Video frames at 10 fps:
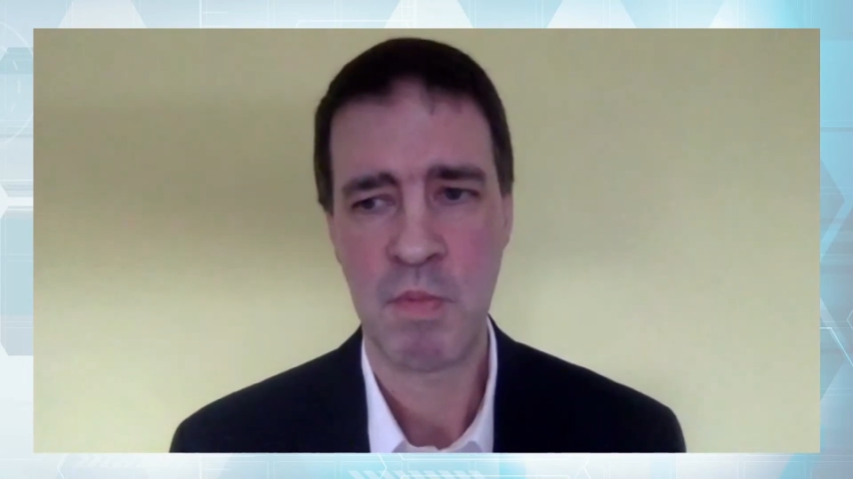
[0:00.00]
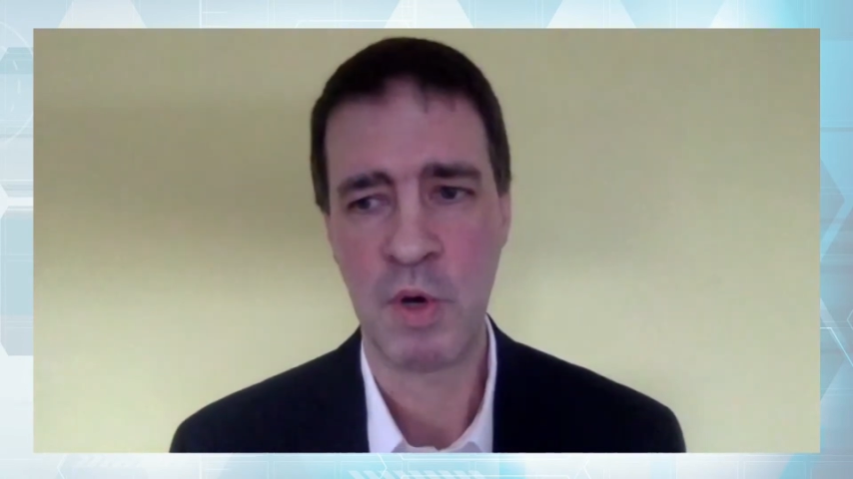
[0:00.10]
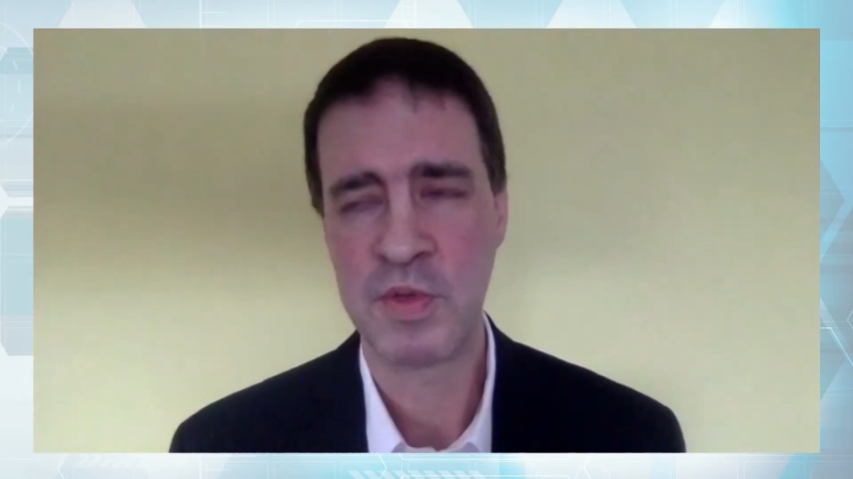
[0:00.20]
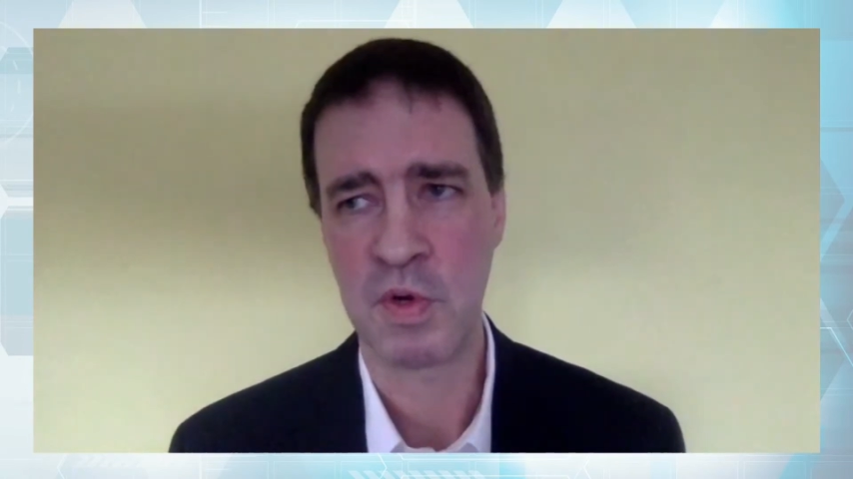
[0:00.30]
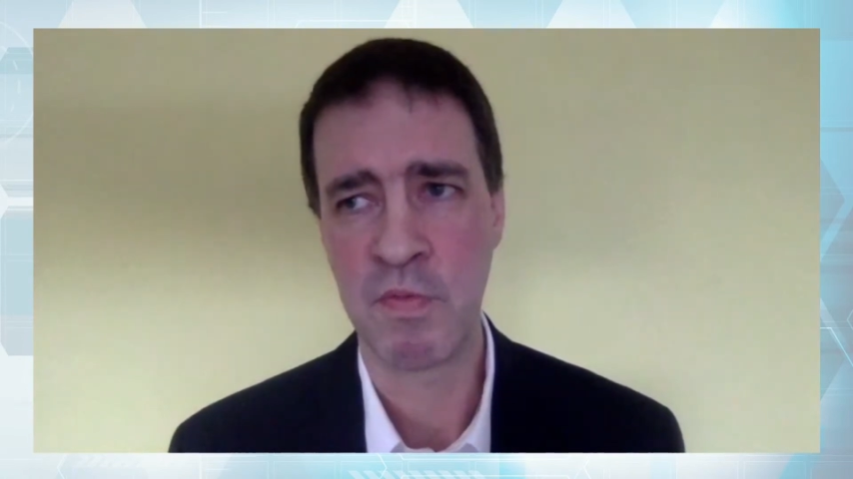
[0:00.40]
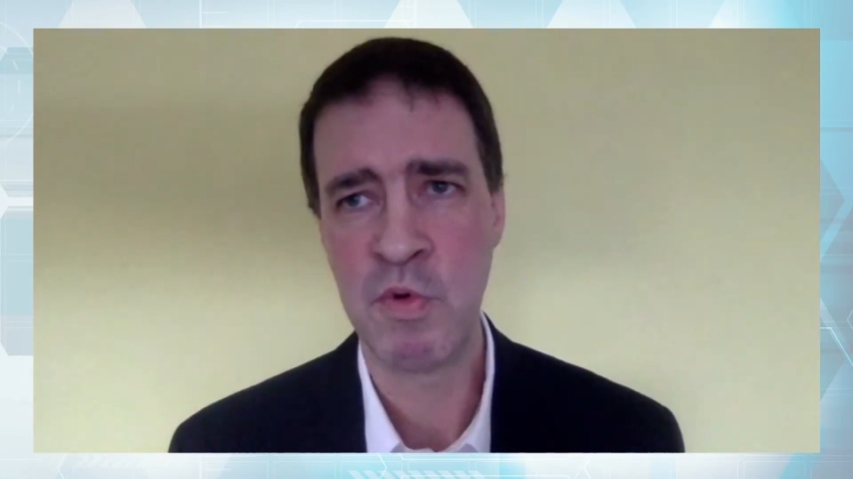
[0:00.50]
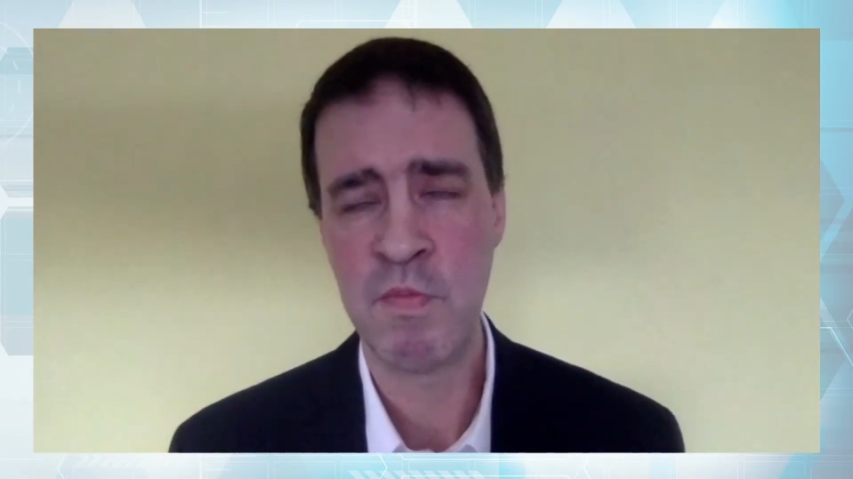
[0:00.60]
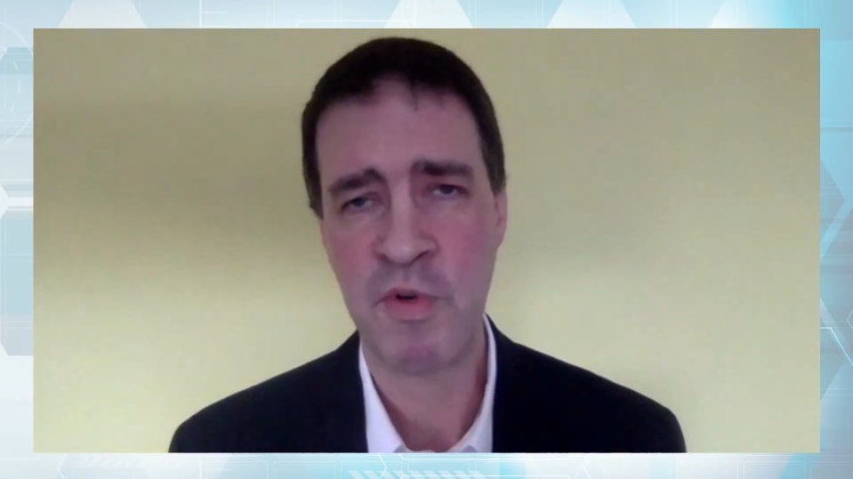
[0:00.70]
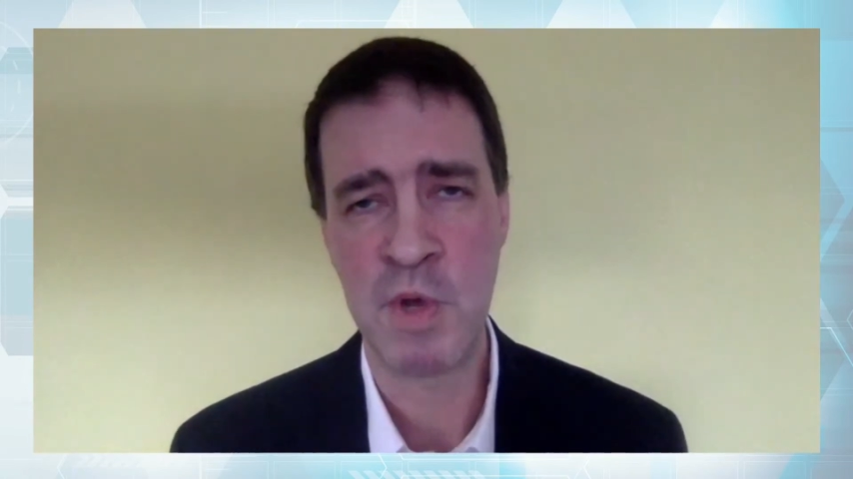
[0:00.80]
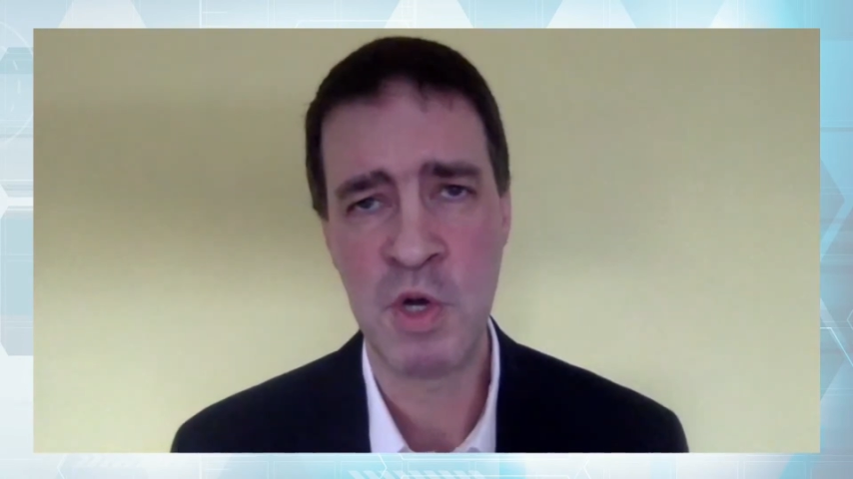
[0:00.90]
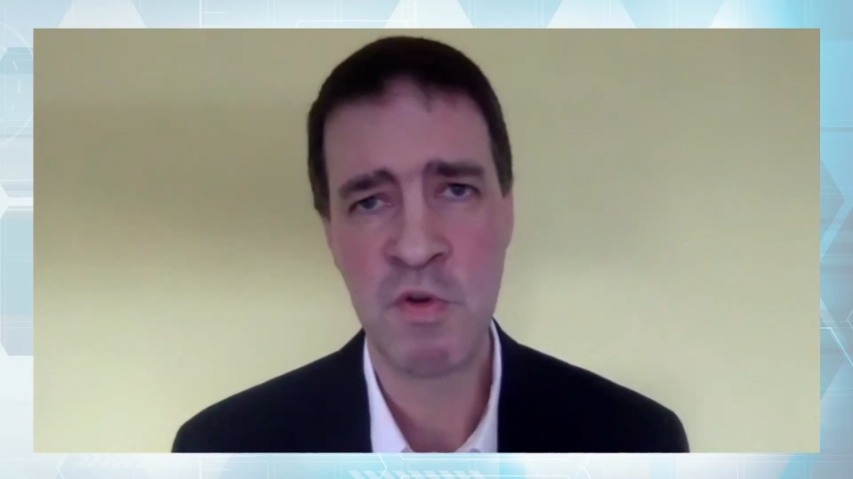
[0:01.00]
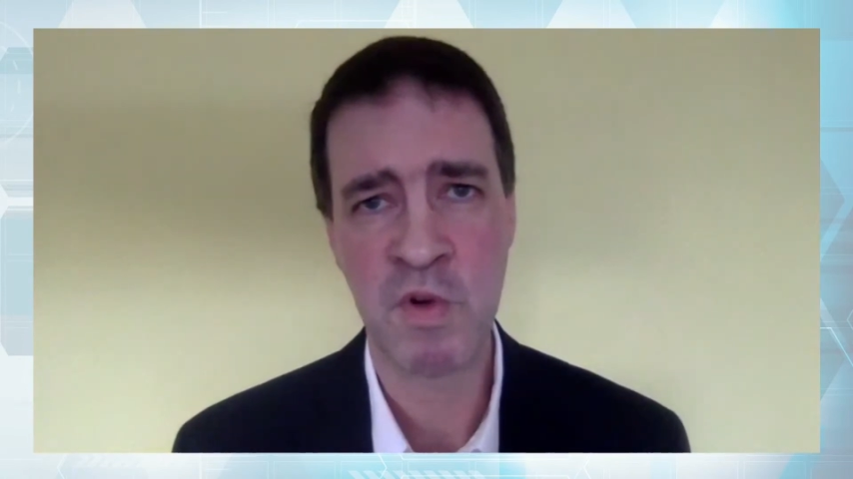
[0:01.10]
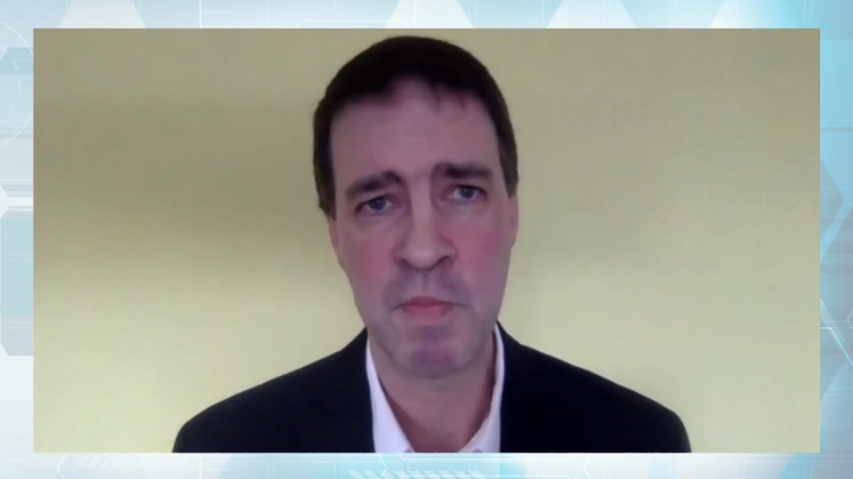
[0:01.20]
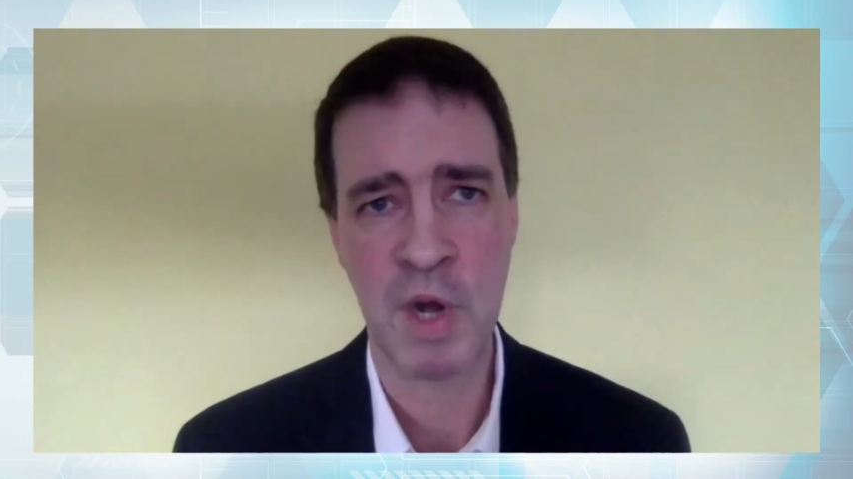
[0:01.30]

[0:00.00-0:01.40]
both sort of room for maneuver,